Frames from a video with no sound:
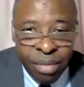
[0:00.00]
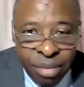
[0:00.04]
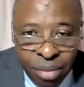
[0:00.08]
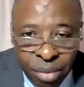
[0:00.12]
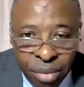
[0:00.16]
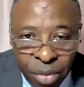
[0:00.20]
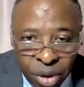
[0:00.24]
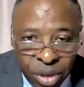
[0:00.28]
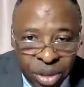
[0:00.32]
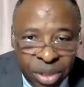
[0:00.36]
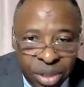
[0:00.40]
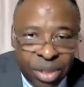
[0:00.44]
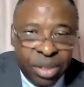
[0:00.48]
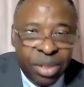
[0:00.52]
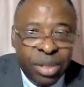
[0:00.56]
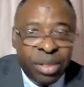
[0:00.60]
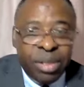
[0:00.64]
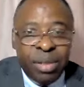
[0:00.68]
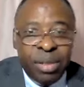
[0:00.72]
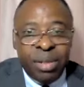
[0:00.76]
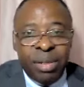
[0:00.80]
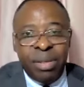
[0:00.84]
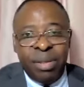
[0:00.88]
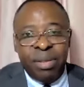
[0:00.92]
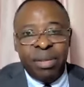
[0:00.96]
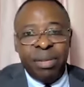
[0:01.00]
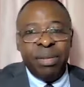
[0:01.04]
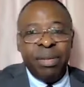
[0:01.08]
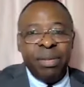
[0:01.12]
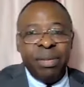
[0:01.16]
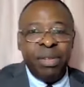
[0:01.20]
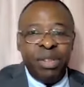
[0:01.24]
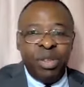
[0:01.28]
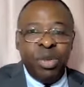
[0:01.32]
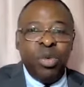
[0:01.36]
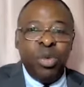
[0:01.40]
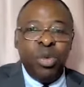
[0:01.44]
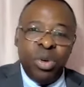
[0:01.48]
But
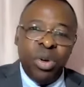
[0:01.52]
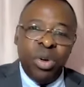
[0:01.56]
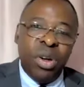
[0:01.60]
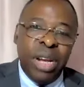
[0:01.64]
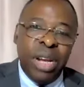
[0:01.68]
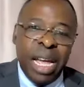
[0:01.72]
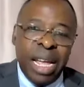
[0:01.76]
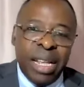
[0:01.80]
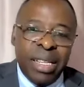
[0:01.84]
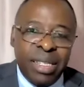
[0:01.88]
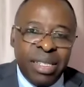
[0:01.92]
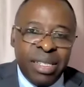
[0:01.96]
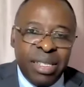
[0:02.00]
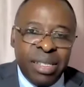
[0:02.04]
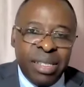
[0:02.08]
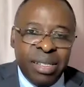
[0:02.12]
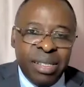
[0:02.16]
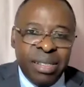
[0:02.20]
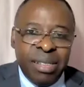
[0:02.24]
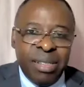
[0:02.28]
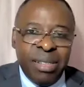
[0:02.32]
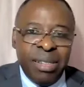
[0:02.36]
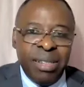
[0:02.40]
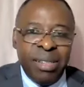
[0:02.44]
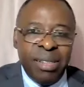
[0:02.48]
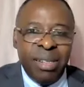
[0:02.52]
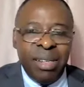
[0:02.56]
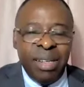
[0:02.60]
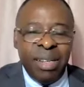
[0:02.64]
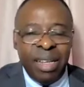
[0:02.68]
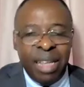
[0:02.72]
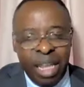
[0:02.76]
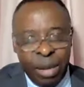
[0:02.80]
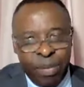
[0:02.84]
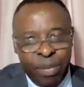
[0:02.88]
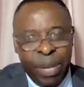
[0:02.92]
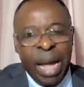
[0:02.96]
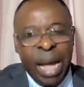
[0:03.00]
you will know that
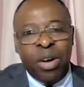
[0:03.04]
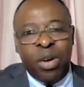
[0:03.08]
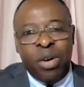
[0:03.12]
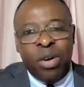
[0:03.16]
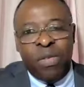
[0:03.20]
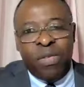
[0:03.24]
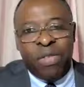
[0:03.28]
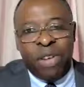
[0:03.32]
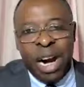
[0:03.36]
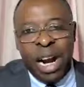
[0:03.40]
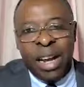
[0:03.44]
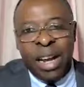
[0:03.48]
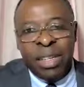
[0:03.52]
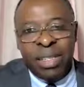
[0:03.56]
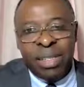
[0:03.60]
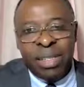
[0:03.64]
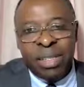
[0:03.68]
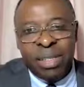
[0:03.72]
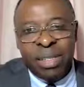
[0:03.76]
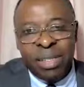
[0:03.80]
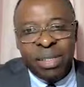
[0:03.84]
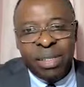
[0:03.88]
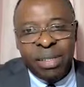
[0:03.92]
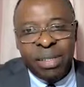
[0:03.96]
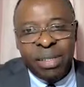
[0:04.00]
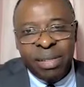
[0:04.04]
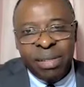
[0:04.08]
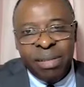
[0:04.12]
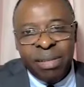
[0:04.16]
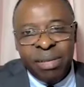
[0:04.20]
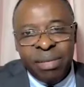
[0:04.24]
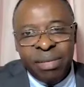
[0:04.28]
a bag of rice,